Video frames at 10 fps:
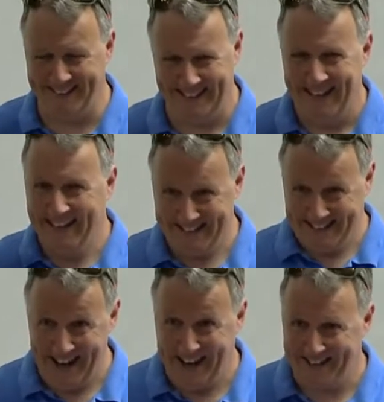But it's
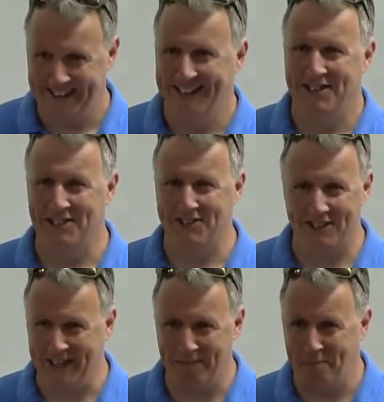not. Just
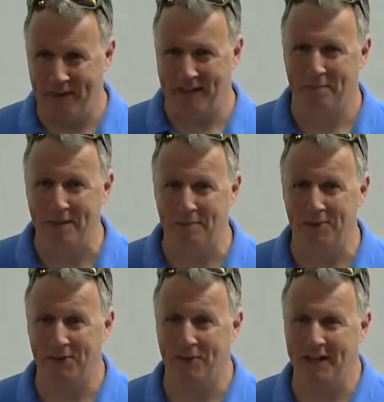like pick
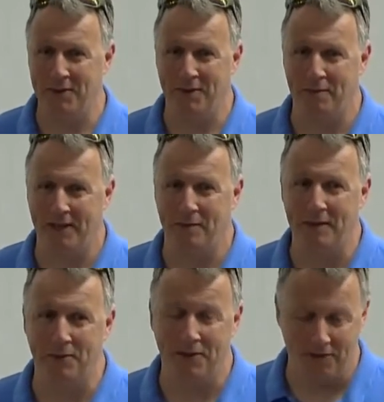people the way you would pick
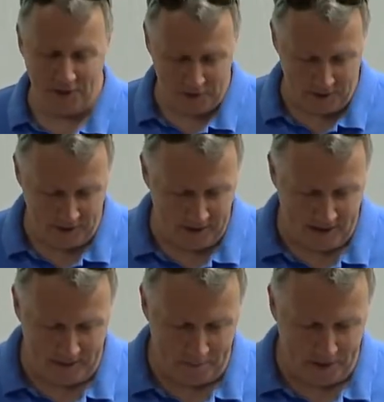people if you were
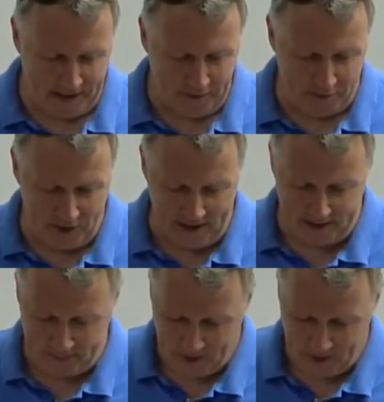um, picking friends.